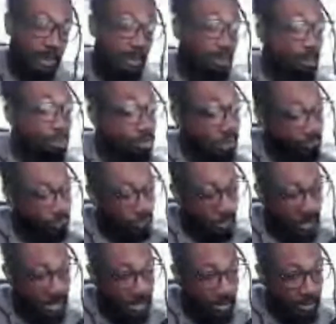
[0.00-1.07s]
newly
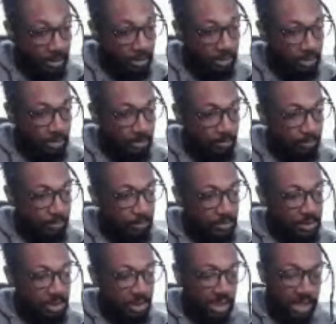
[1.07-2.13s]
freed
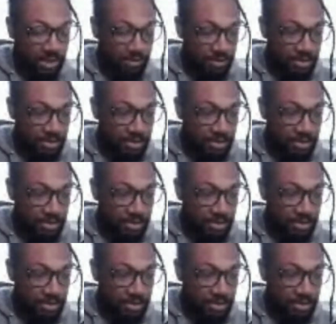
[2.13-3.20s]
slaves,
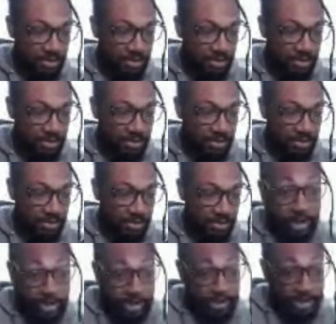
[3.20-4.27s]
because the war
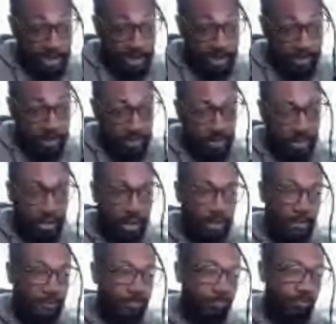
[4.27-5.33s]
had just ended.
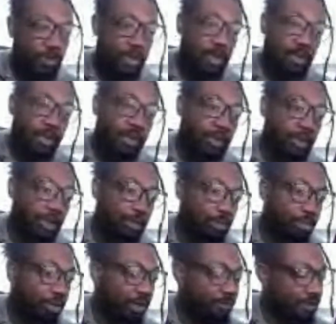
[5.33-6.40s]
In the
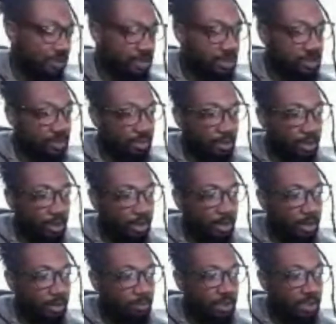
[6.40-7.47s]
preface,
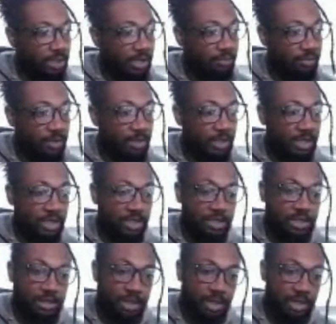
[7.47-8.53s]
we definitely
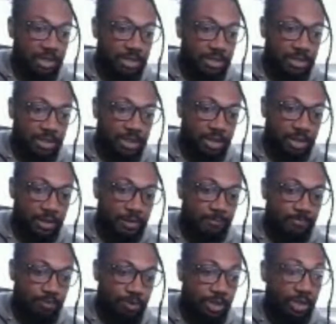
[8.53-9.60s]
discussed
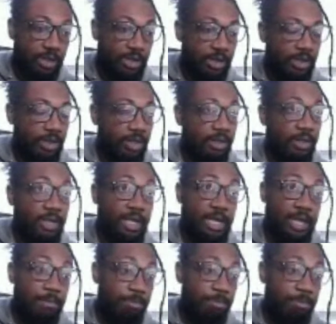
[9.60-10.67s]
the
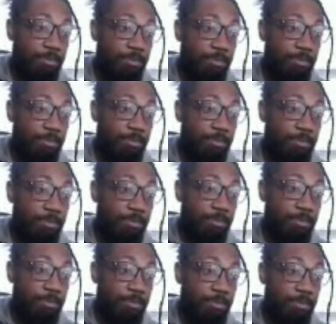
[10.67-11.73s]
impact
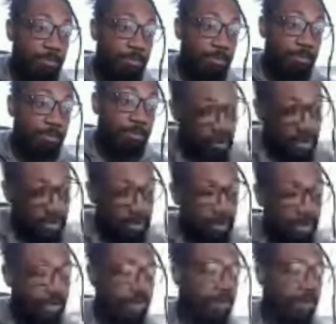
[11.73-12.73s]
of the slave trade,